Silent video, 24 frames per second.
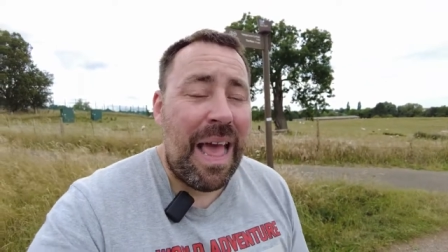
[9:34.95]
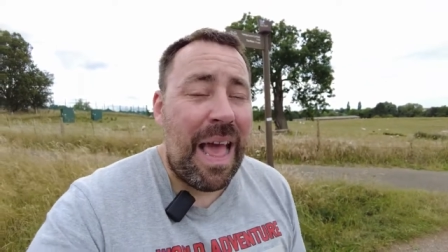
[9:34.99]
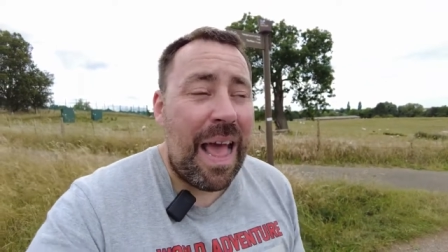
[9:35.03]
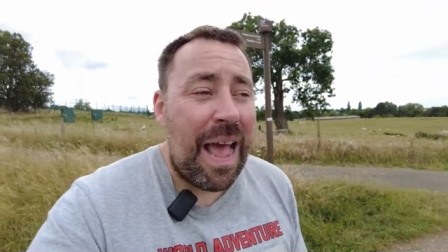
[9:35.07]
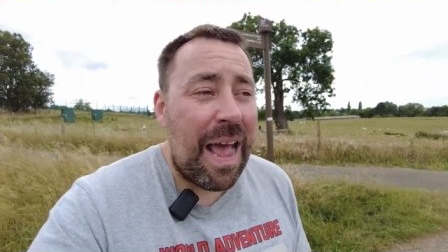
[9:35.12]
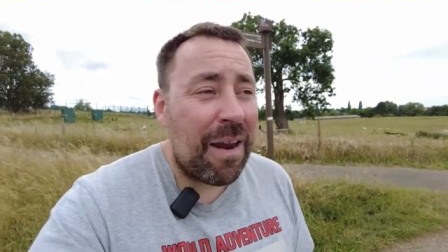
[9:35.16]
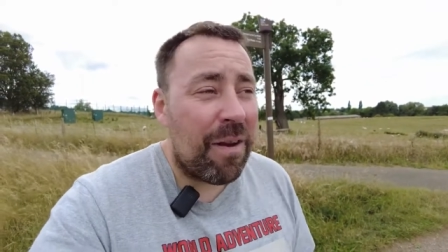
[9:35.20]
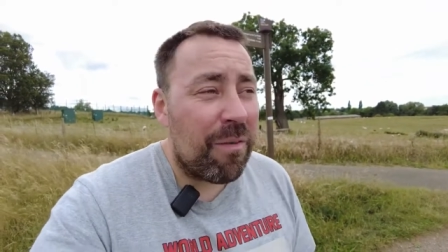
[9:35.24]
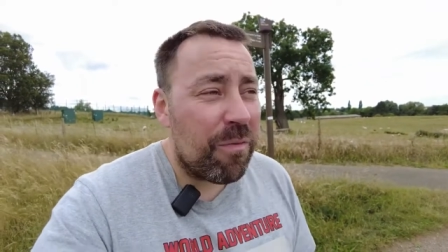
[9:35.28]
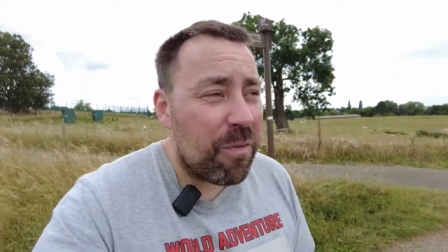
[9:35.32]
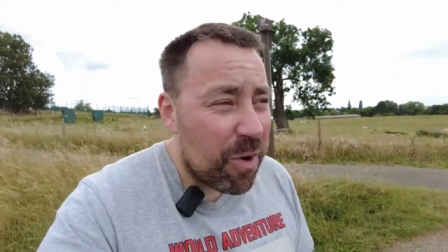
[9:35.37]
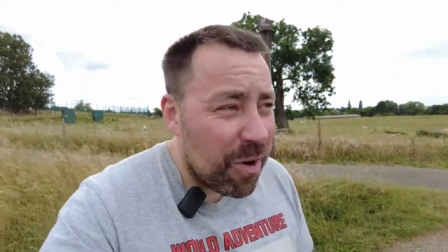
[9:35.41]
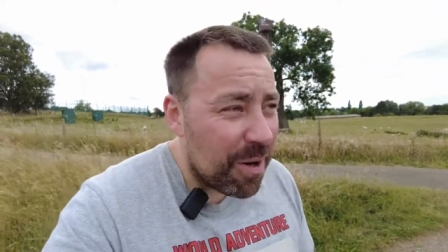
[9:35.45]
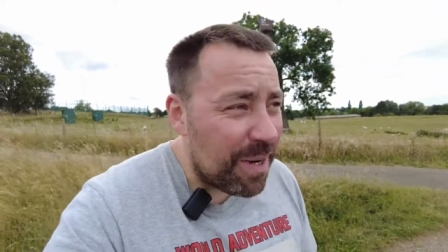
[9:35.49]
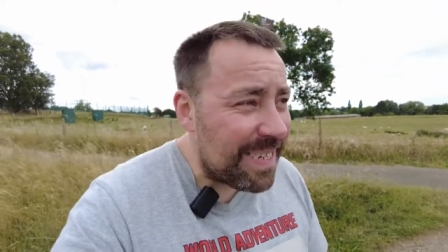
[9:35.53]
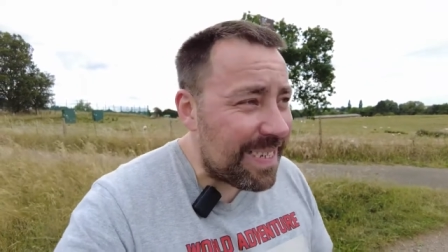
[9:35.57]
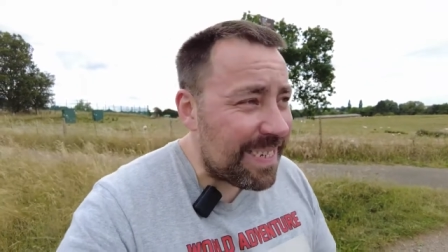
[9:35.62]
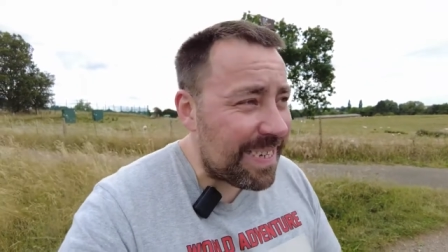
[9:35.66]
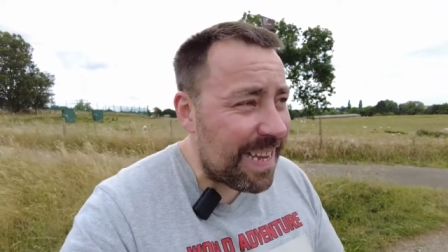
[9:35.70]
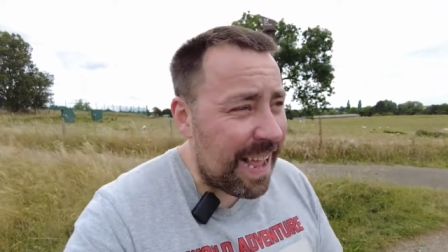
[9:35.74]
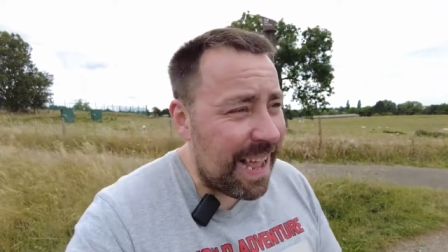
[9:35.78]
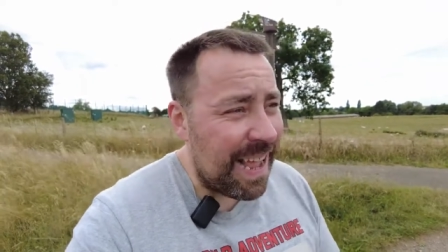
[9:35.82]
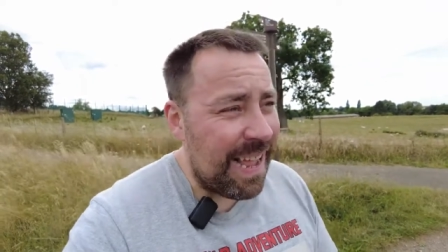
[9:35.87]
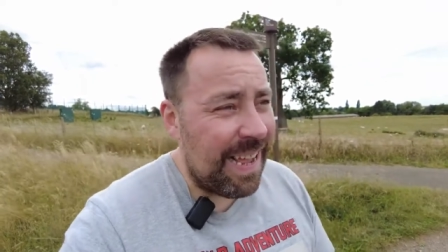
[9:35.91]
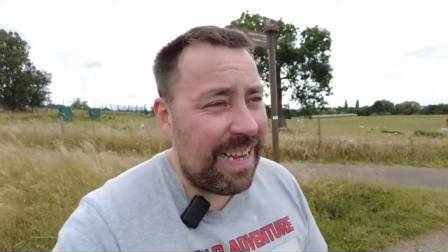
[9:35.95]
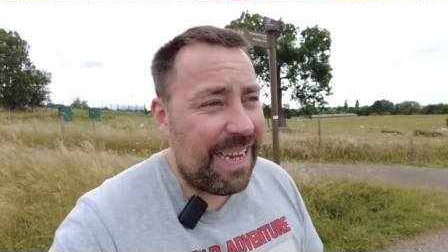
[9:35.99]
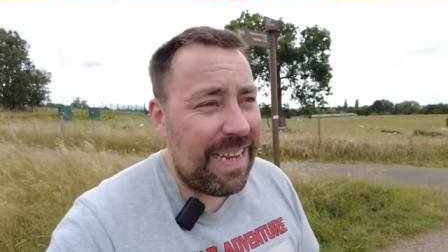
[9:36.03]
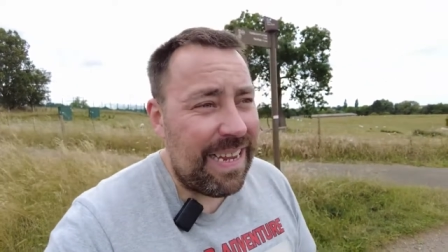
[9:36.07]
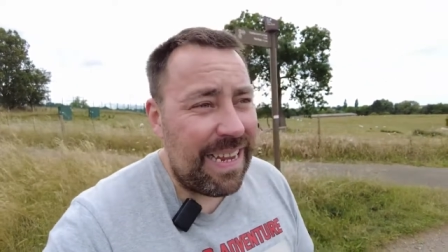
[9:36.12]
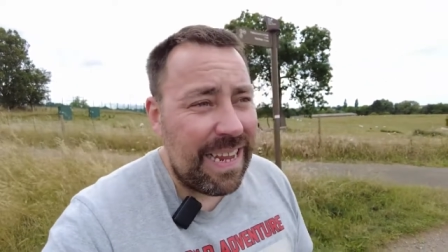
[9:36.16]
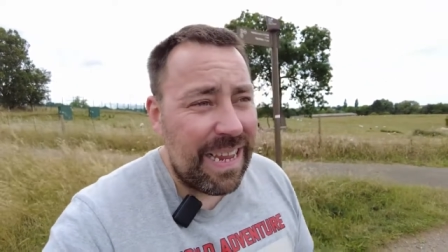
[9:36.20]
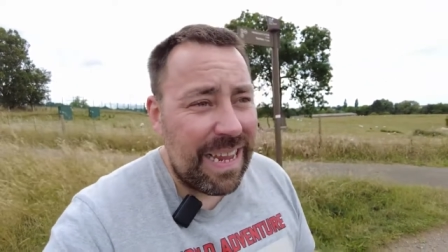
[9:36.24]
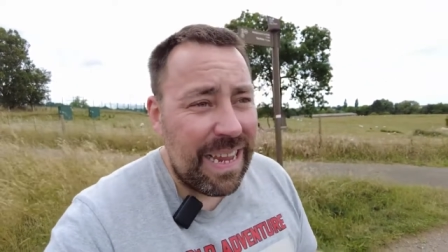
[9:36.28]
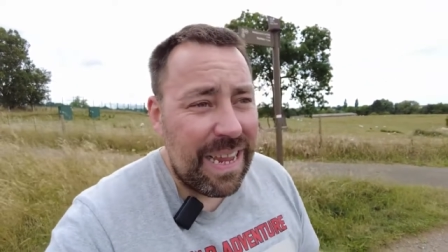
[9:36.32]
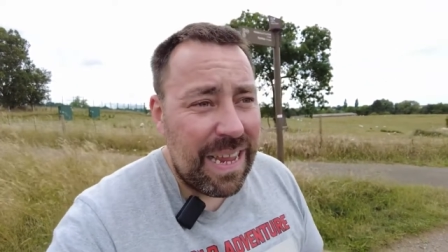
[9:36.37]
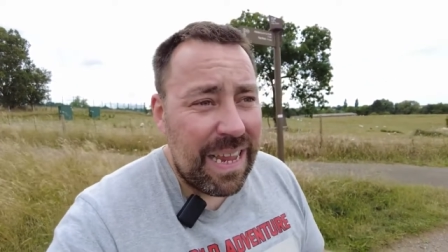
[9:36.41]
And I've got to say,
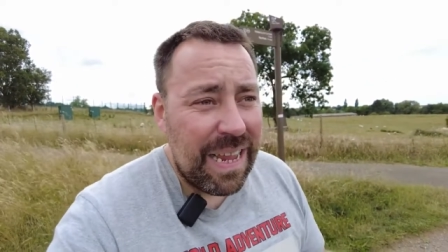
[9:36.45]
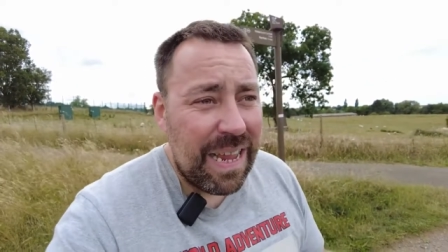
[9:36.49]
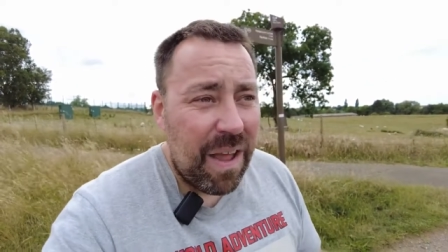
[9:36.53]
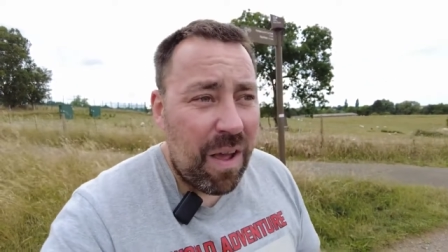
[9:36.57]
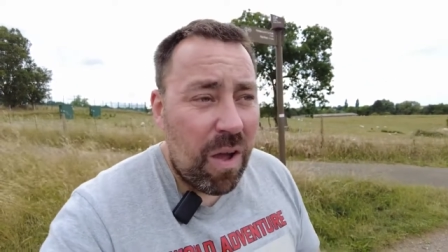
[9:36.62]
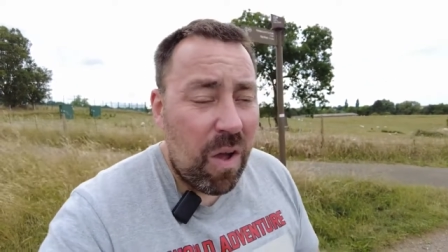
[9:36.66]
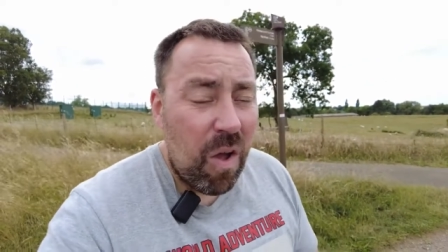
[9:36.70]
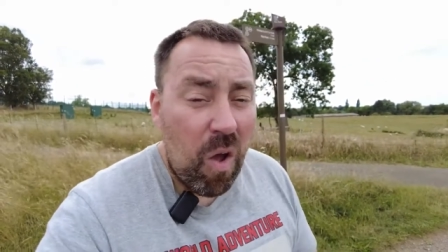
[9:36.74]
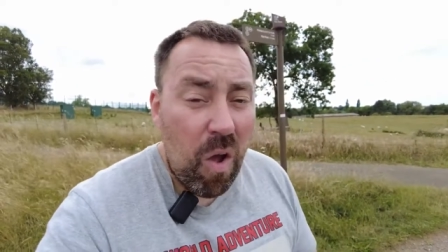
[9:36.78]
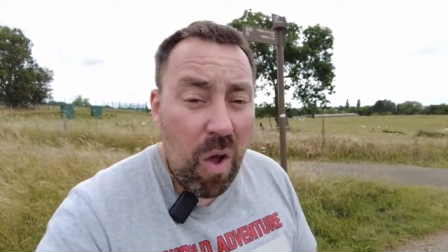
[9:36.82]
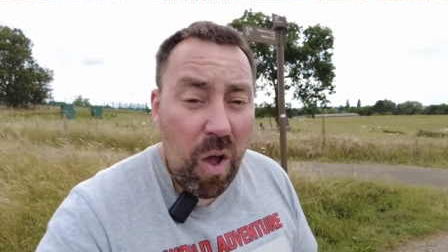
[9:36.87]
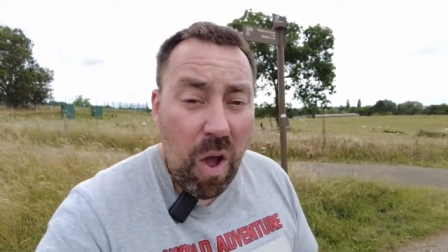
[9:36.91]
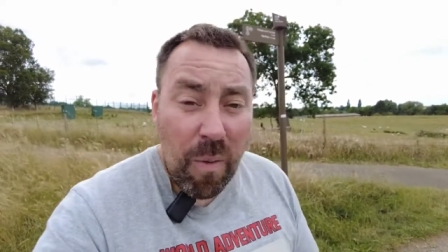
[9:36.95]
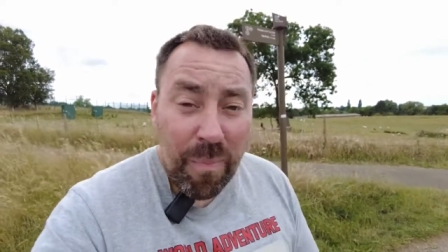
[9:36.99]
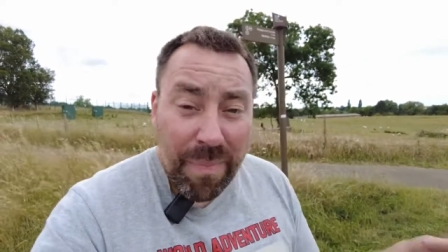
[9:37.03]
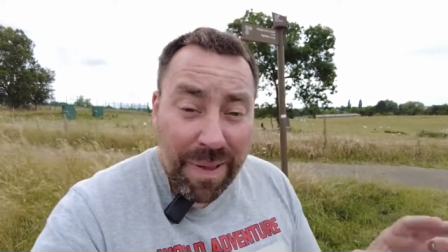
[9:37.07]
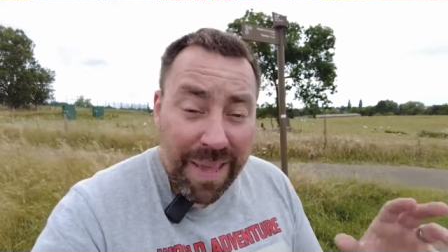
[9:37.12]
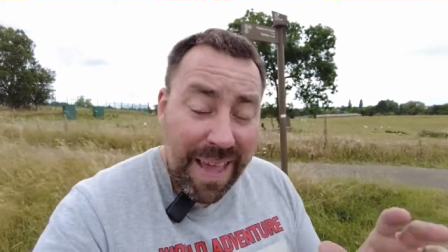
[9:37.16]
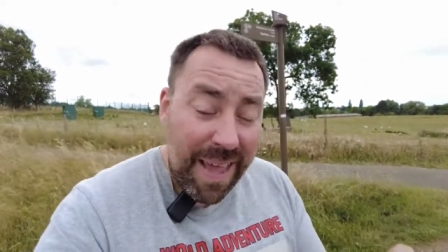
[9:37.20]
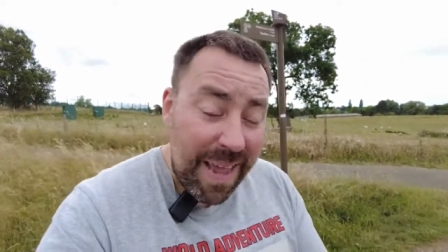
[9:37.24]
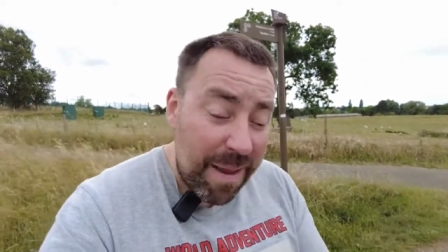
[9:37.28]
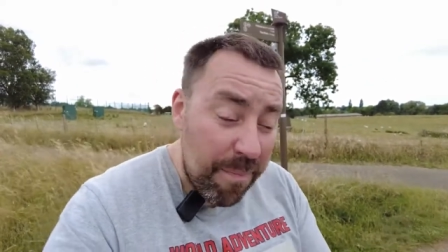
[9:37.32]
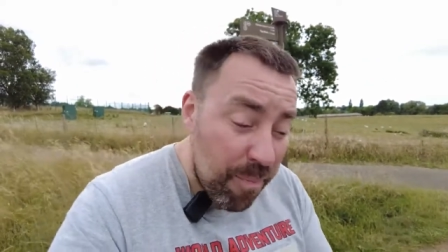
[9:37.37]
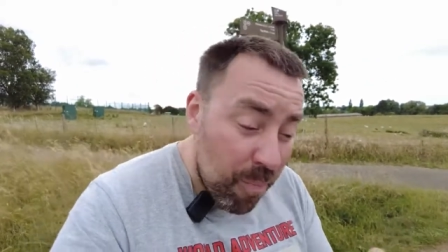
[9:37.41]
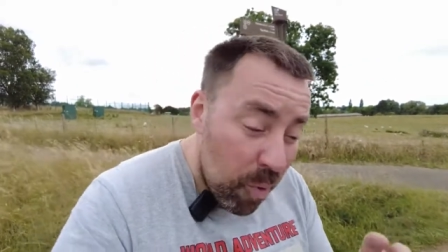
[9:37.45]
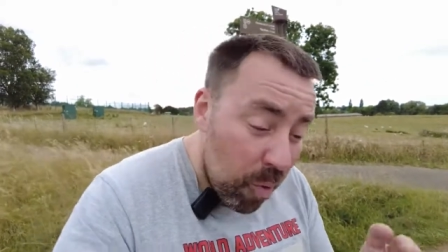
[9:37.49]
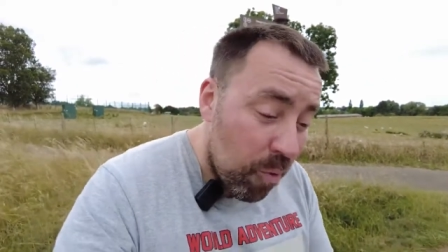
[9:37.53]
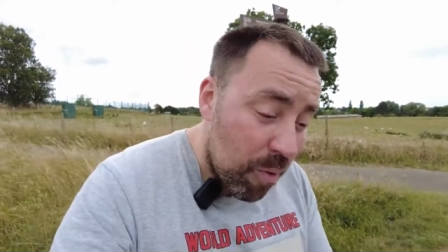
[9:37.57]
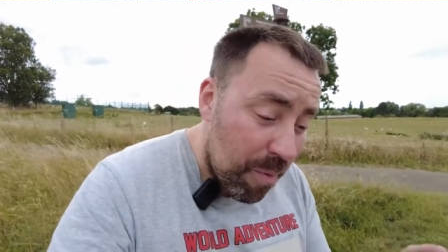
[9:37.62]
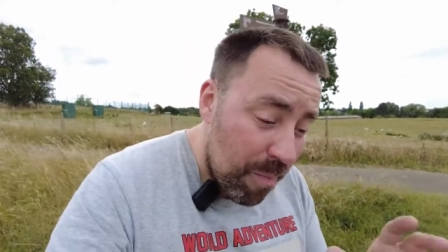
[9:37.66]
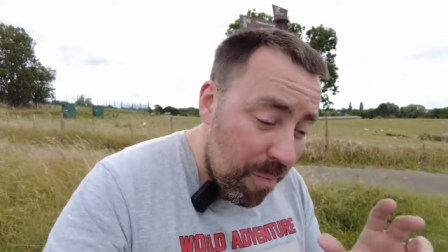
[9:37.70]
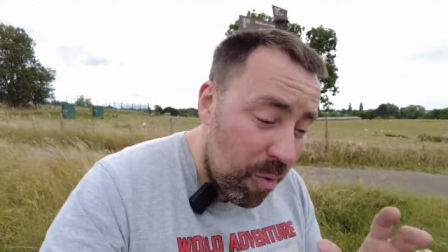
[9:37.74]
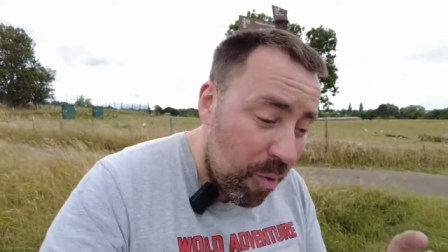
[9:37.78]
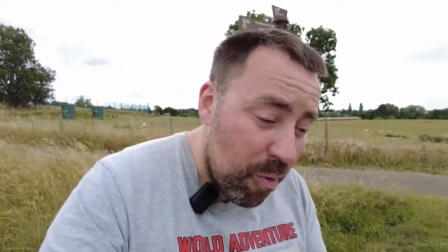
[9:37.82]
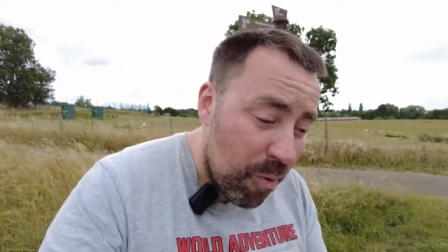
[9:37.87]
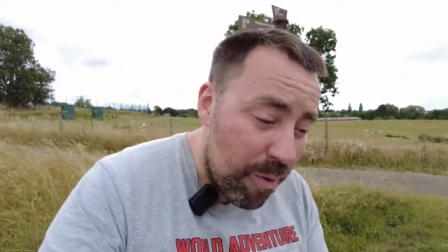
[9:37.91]
I'm getting more
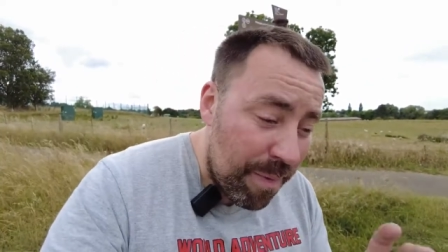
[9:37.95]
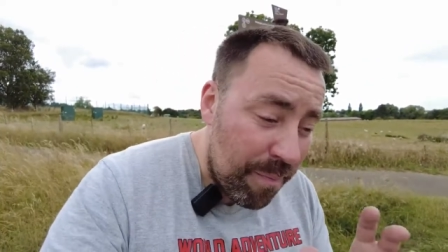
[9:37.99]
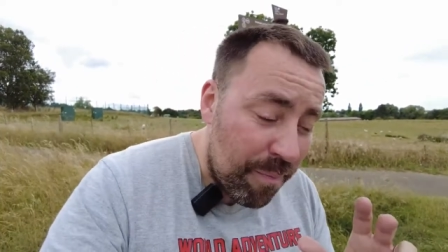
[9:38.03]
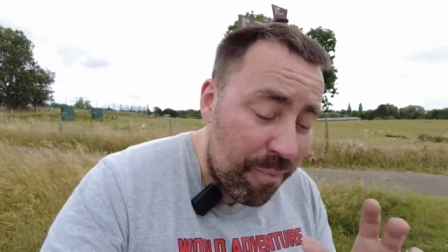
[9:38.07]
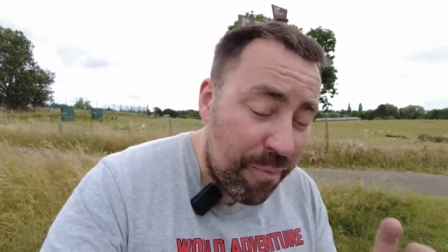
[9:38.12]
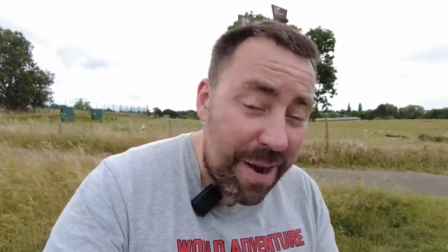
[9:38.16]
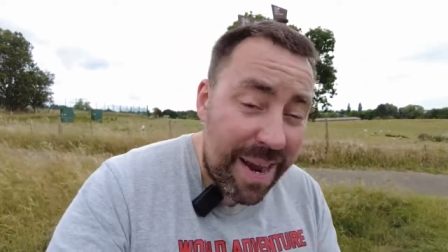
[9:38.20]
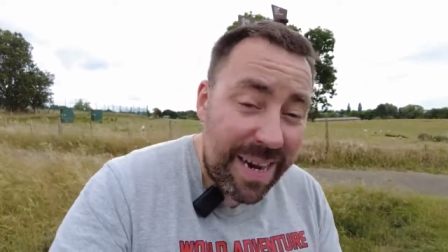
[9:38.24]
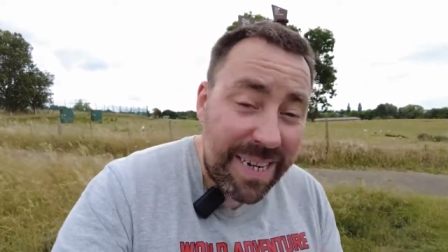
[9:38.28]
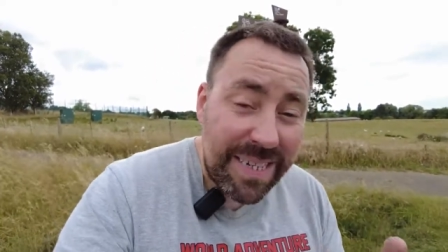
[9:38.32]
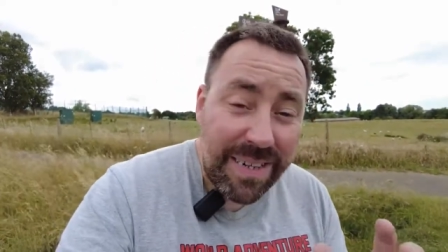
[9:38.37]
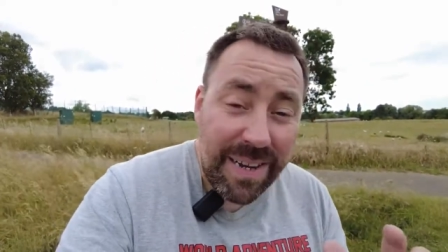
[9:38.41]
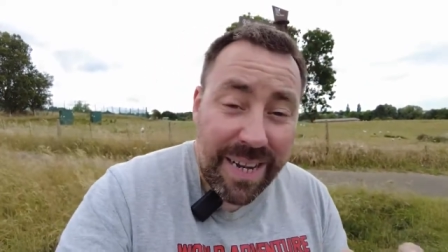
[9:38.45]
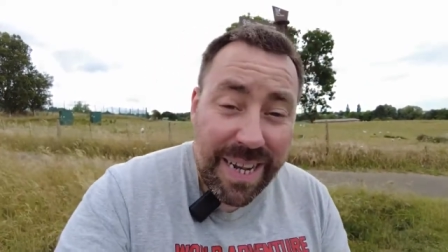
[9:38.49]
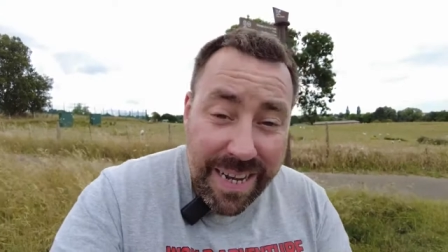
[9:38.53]
and more impressed